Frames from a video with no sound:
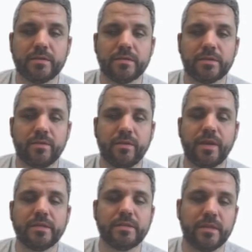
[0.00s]
so that
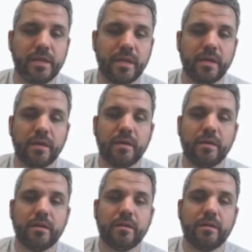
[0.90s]
they see,
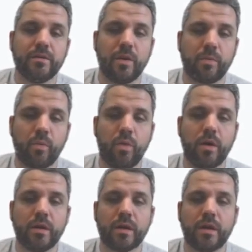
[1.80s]
number
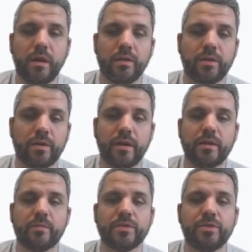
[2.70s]
1, a color, and
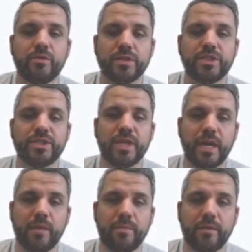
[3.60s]
number 2, a
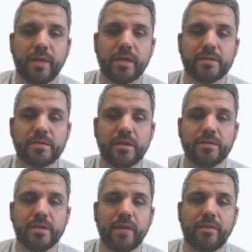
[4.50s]
shape, and they can
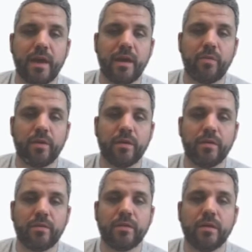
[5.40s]
associate that
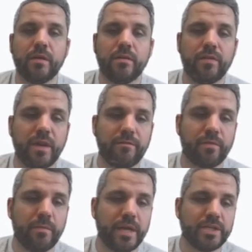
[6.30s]
with the
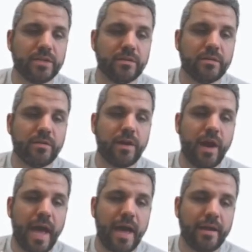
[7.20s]
information
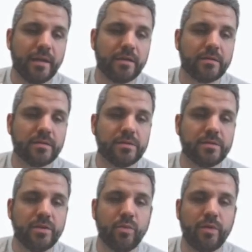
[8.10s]
they're adding, because
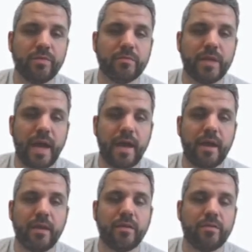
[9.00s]
you want them to
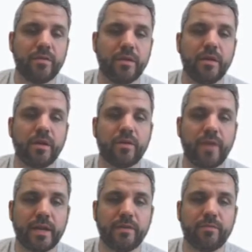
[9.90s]
add the
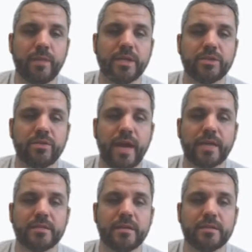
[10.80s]
correct information or
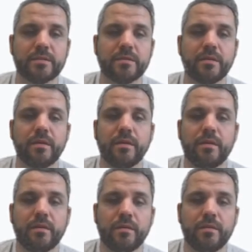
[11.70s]
access
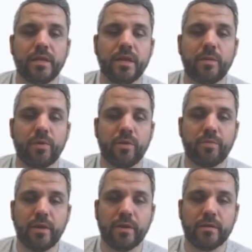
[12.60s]
the
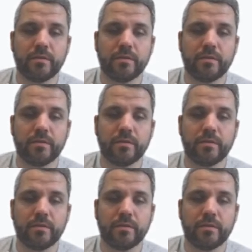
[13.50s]
appropriate